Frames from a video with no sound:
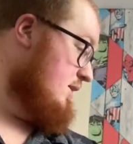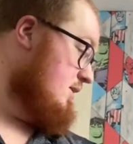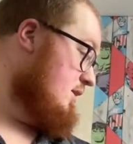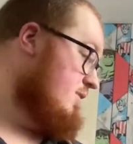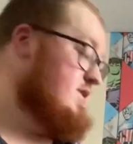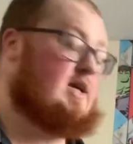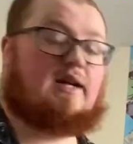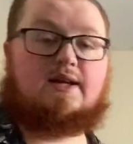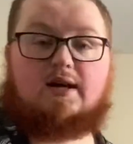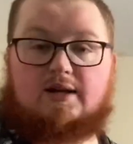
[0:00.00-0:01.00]

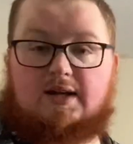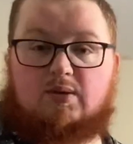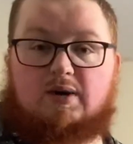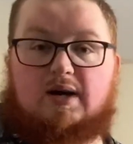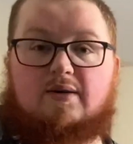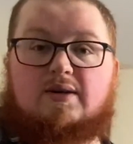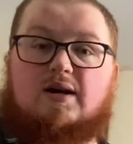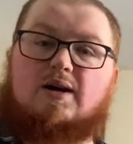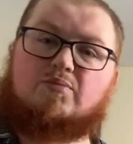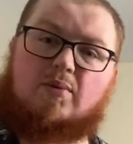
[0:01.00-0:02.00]
Obviously, in an ideal world,
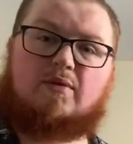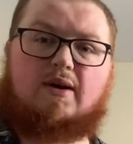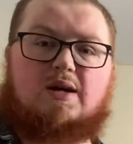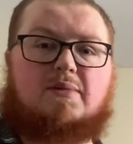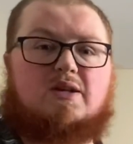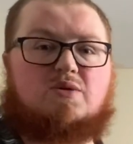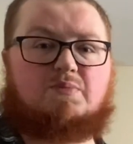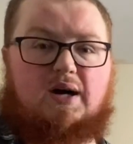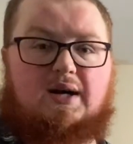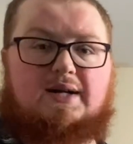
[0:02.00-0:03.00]
I'd probably recommend just
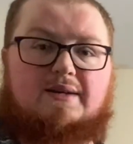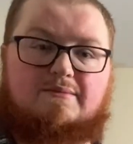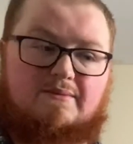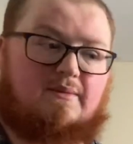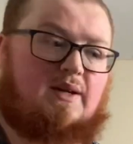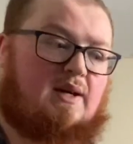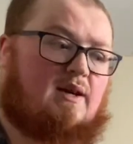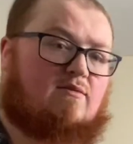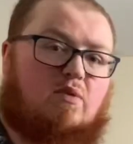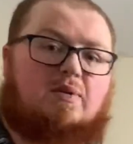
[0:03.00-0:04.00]
buying
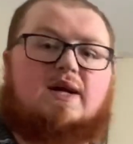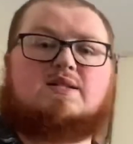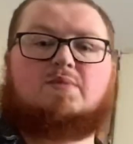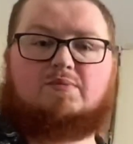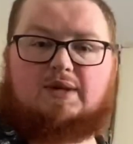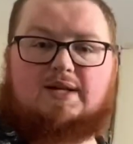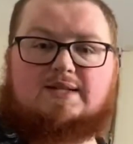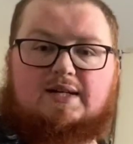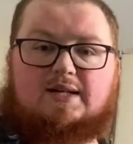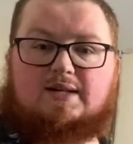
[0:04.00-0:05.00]
replacement
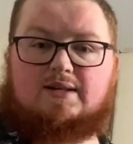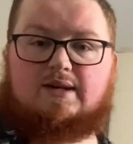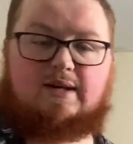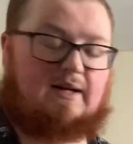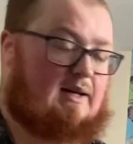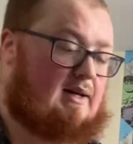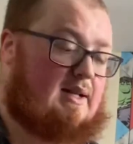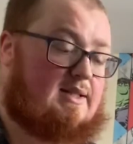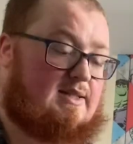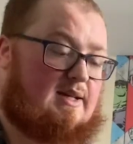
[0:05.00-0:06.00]
plastic
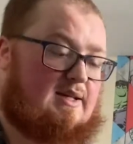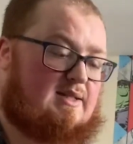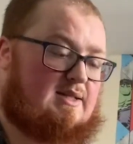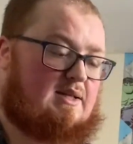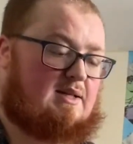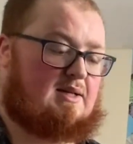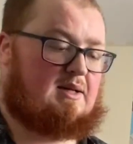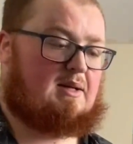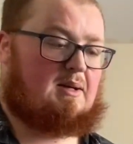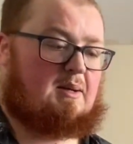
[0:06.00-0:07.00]
inserts.
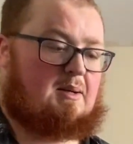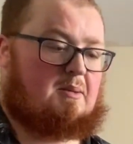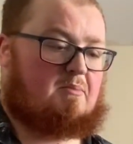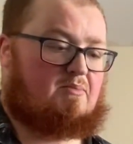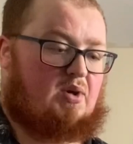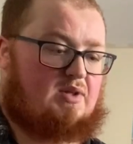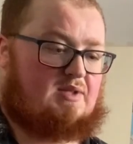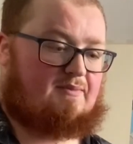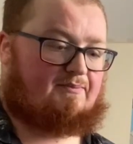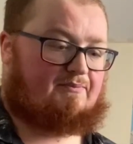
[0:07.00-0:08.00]

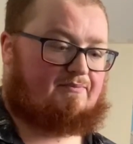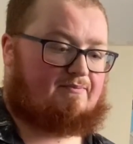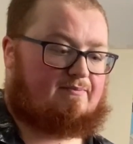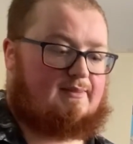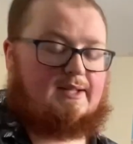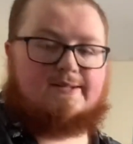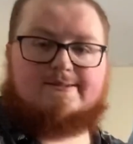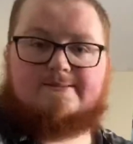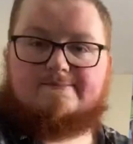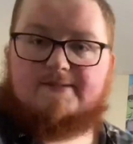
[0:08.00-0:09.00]
But
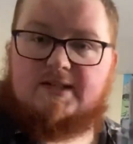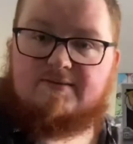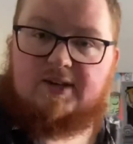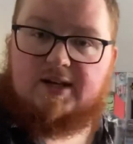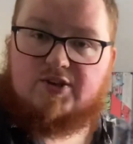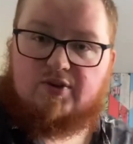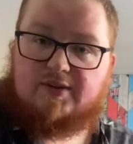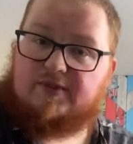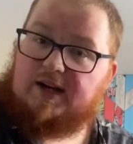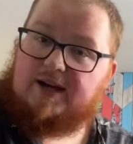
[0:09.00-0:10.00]
these have done the trick
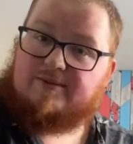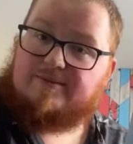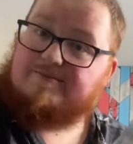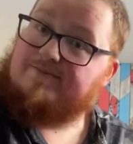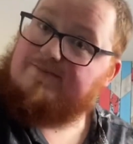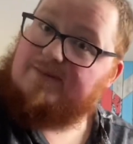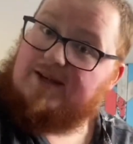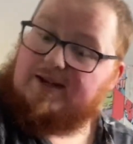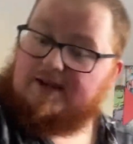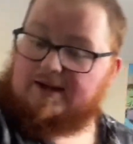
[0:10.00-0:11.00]
for now.
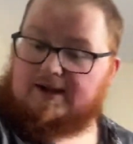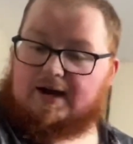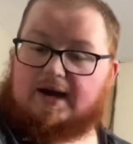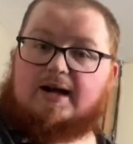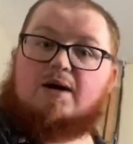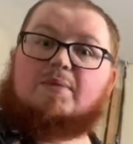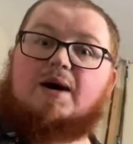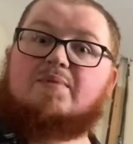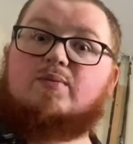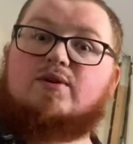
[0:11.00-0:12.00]
And I'm
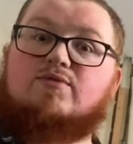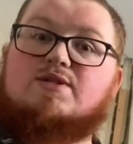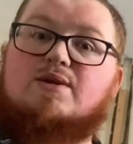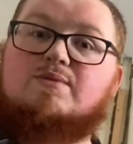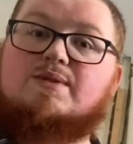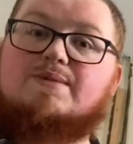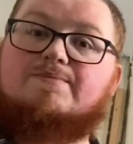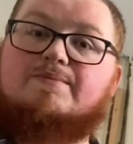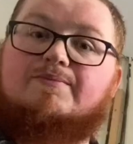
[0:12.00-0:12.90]
happy with the results.